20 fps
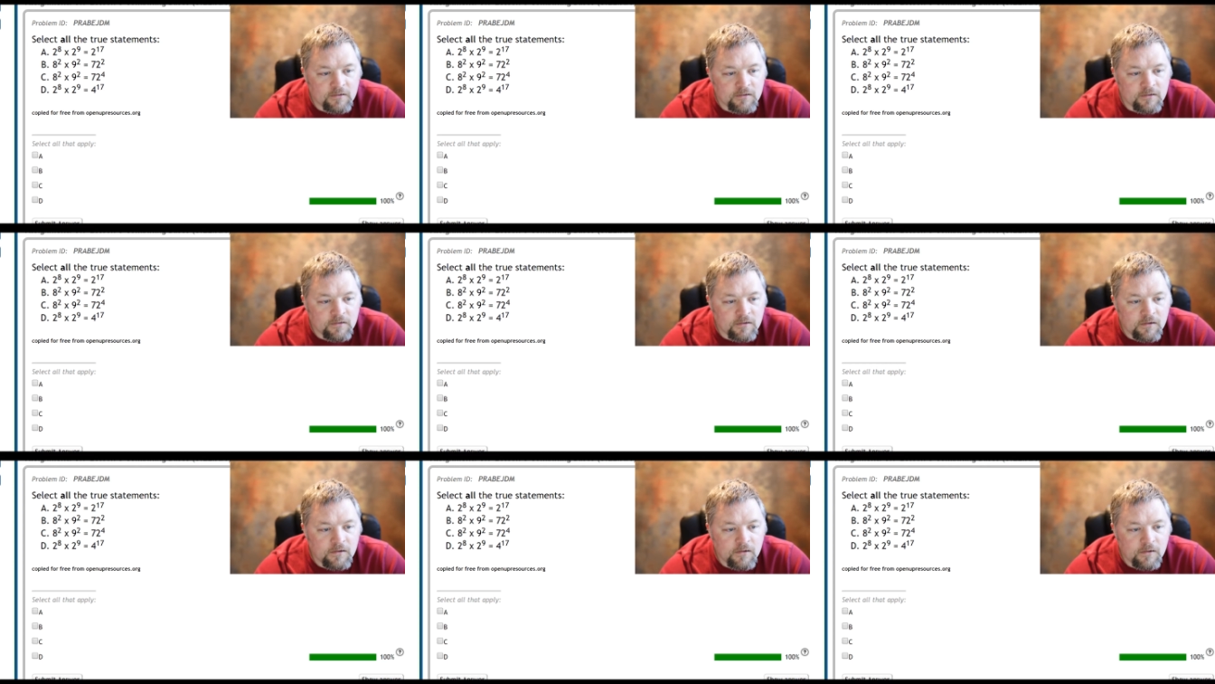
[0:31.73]

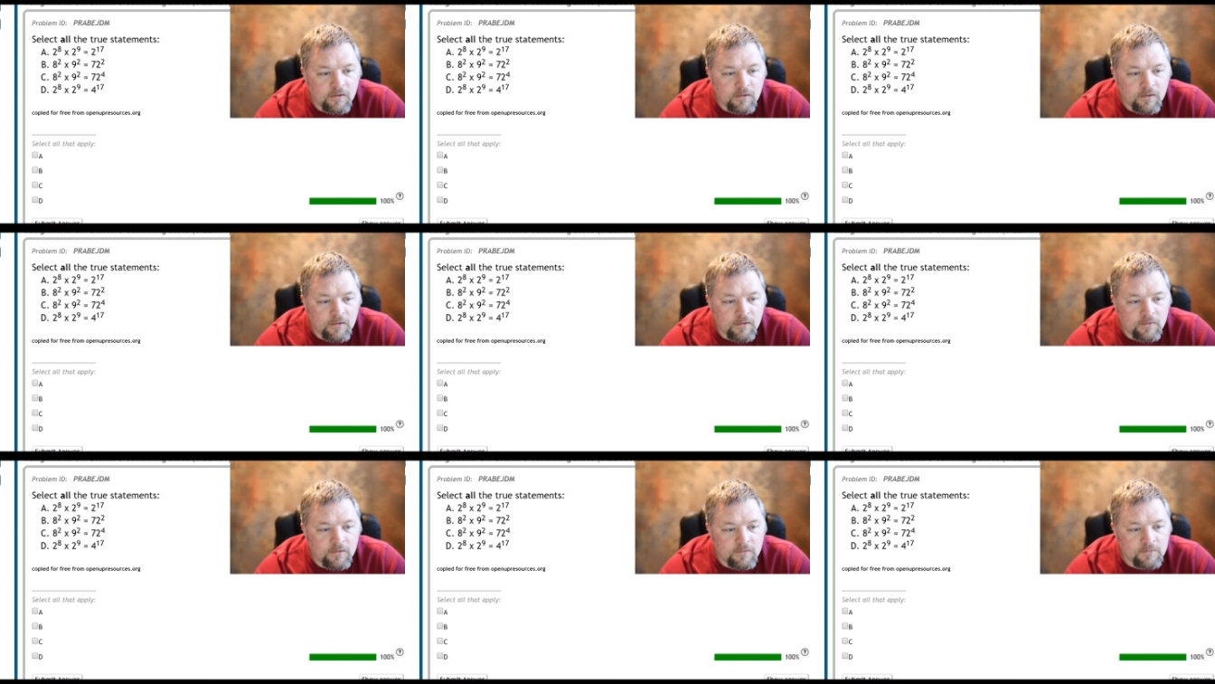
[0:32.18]
You could
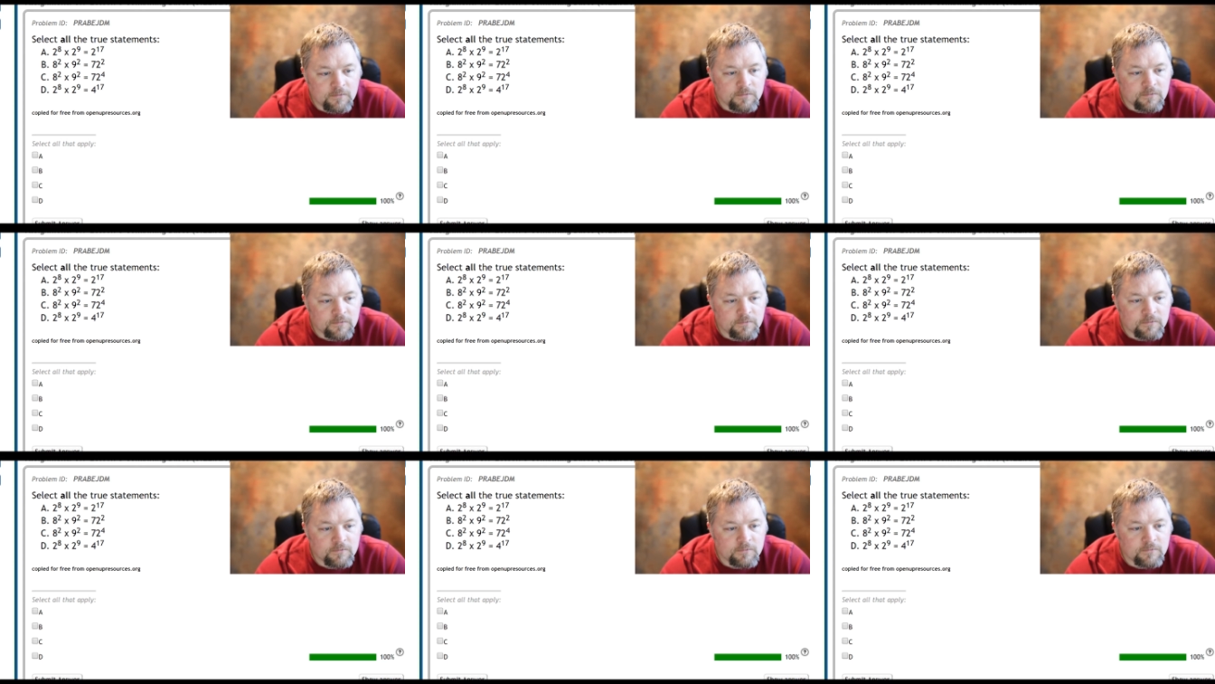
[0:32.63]

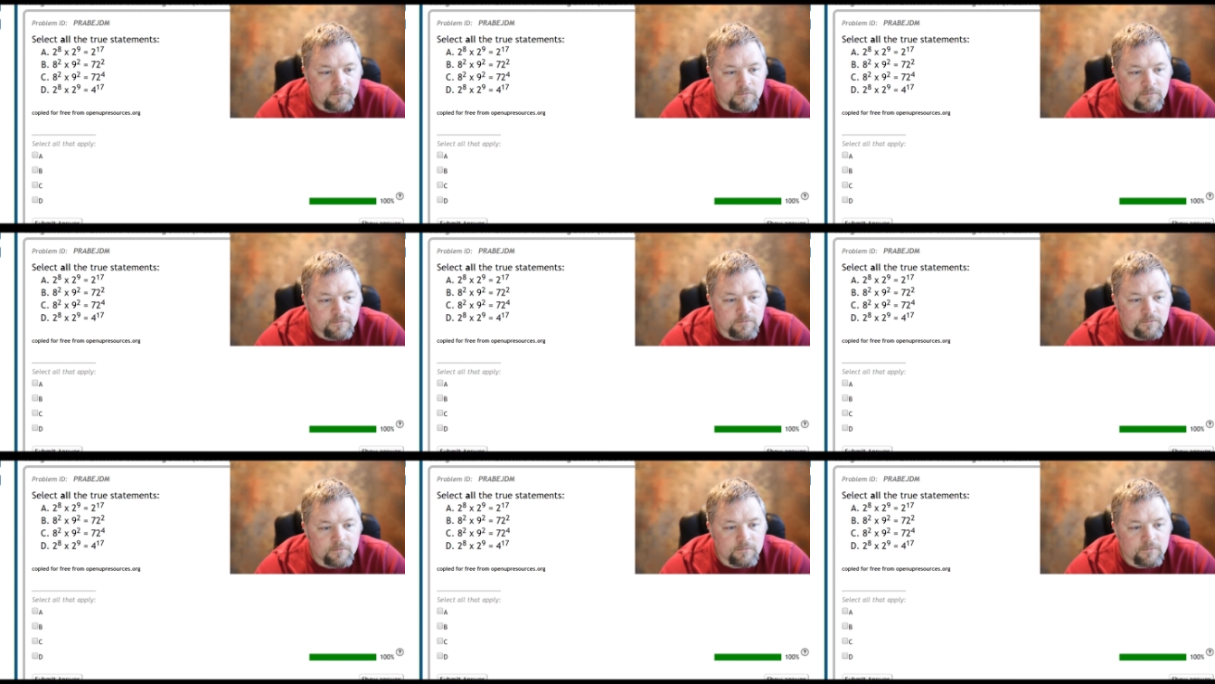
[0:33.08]
try
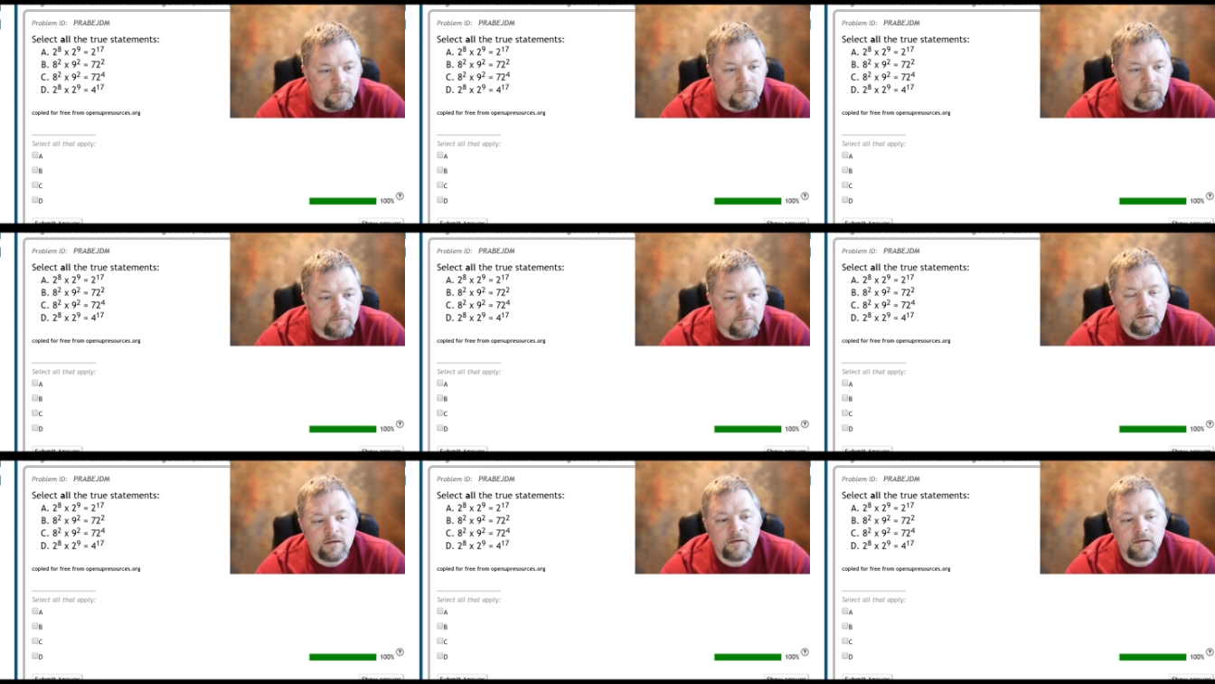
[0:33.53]

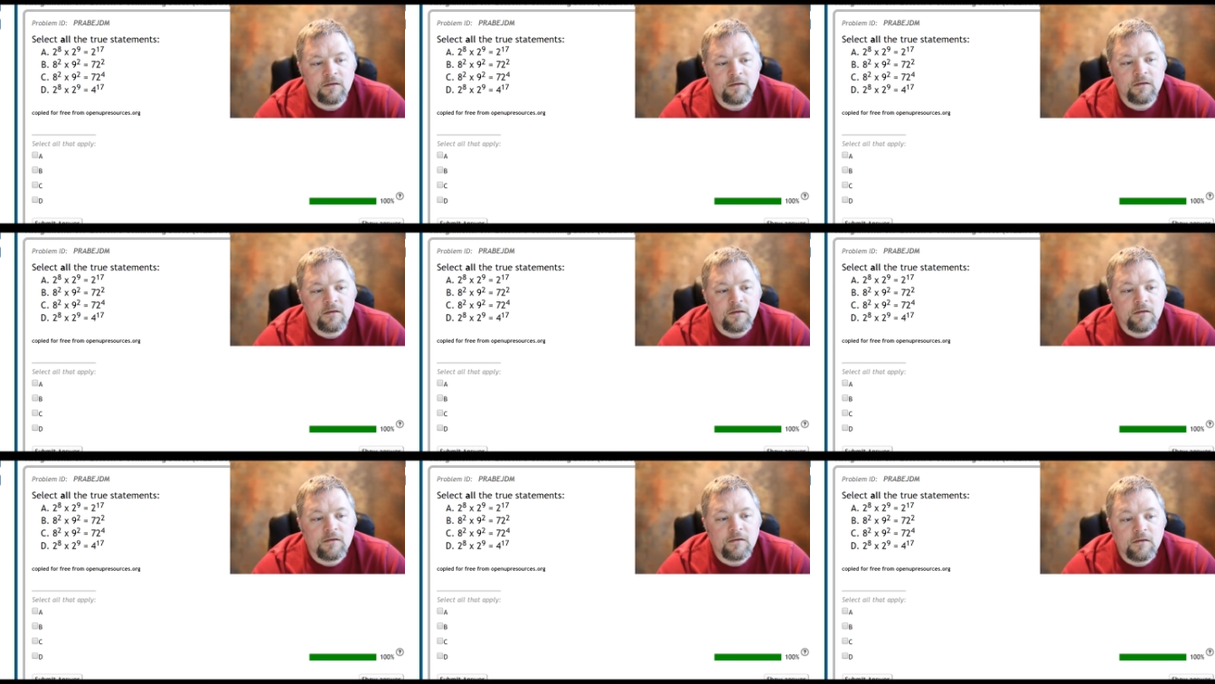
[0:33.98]
multiplying them
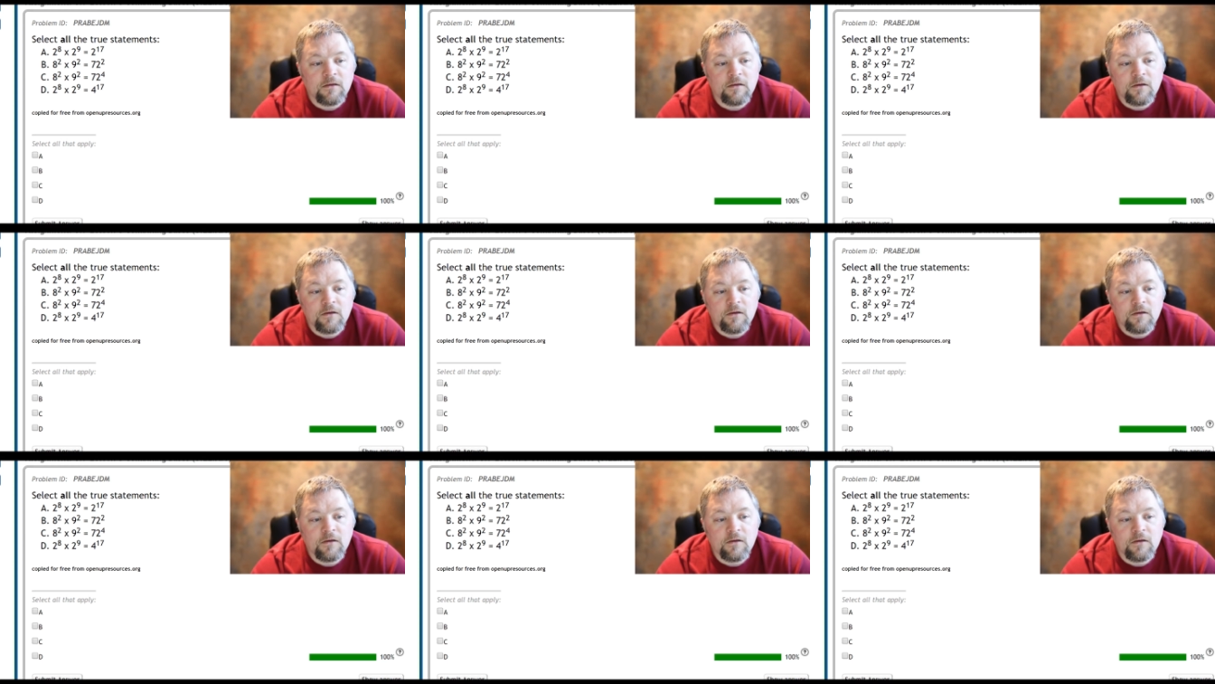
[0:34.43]
out,